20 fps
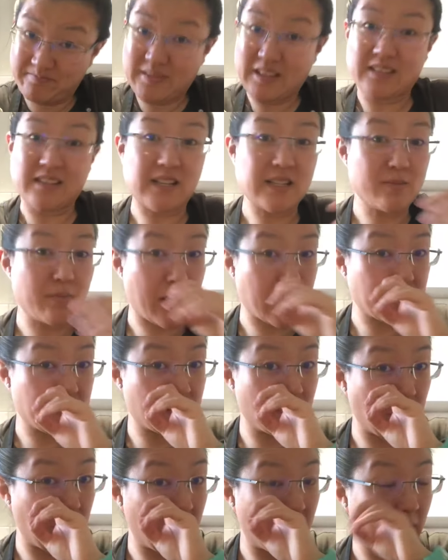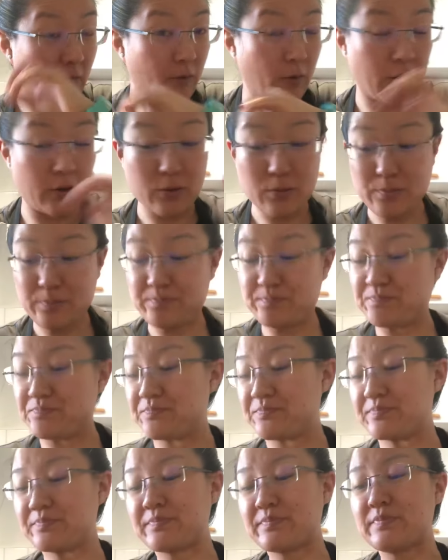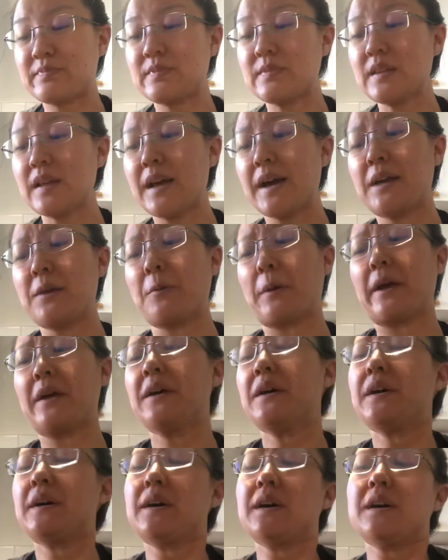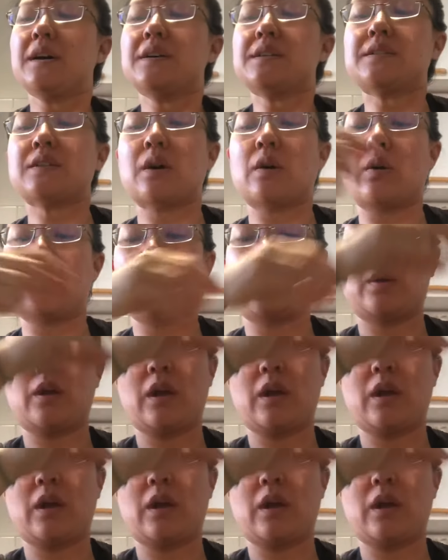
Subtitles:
that's pasta making for you. Anyway, so